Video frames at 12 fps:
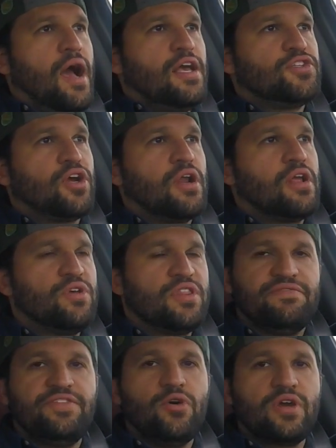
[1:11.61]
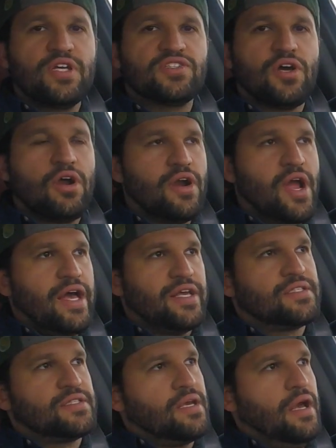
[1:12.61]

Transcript: I started with a Focus RS.